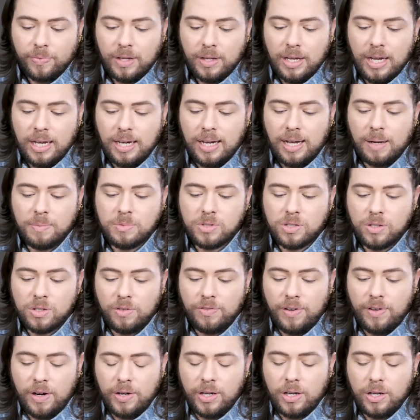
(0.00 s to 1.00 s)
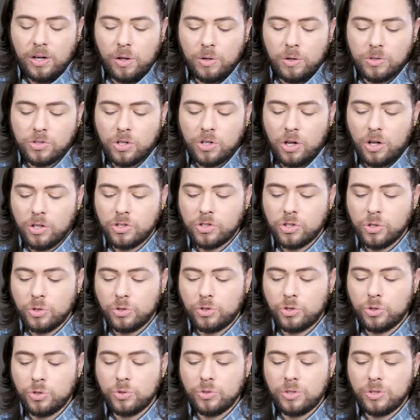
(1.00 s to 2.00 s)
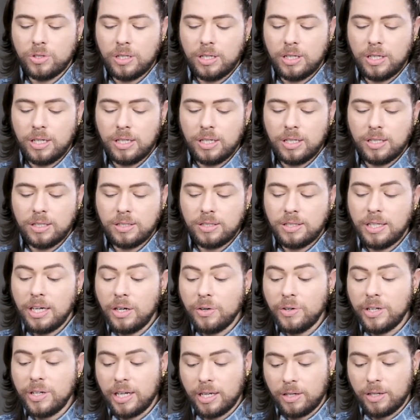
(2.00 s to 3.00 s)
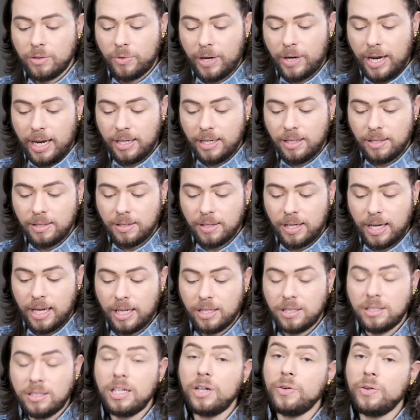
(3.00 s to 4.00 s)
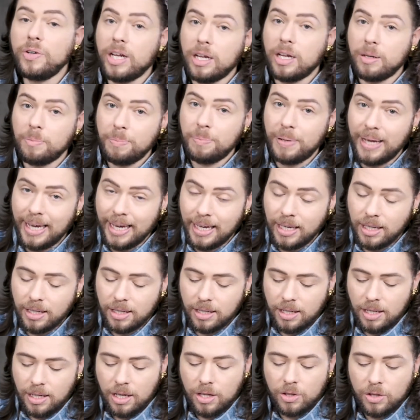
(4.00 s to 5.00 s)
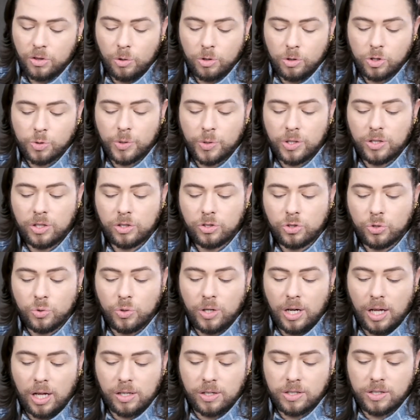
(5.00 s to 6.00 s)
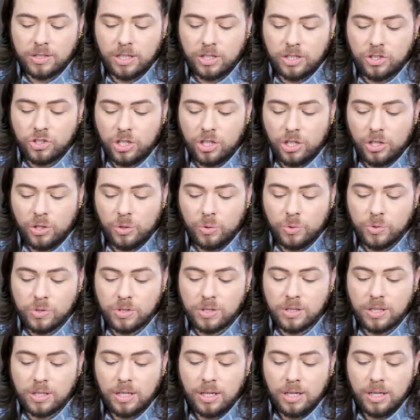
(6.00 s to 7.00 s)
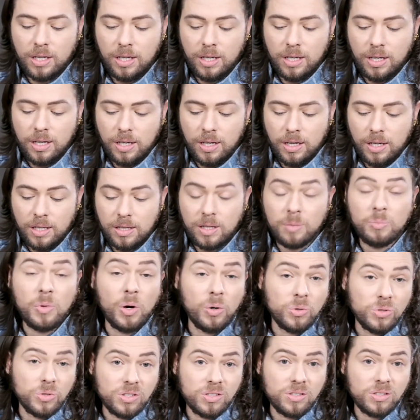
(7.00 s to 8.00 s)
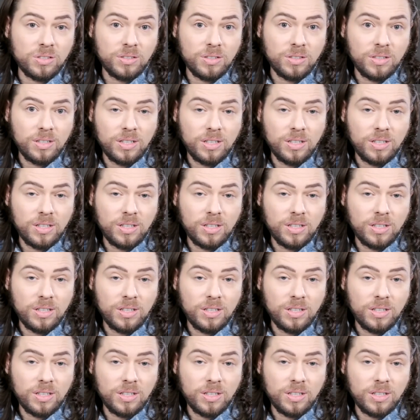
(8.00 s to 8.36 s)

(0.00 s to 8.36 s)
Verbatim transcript: It comes very close also to Tyrian Red and Tyrian Pink. Those were the two colors that she used the most.